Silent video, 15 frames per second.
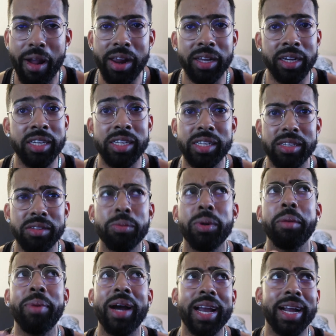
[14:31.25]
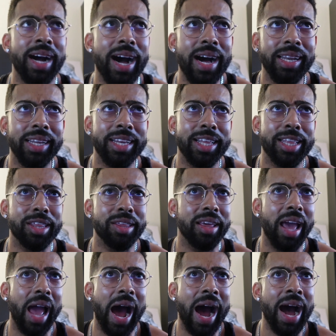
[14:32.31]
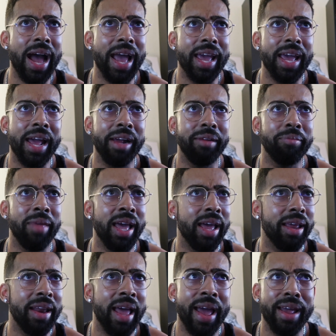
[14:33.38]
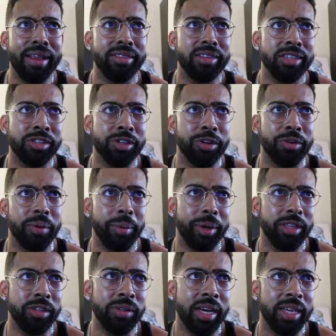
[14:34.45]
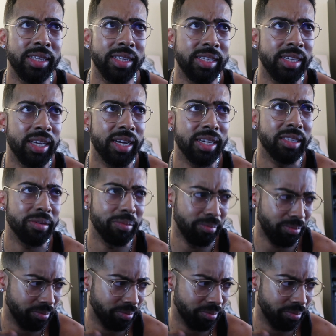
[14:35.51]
because by college, I had the surgery, 2006.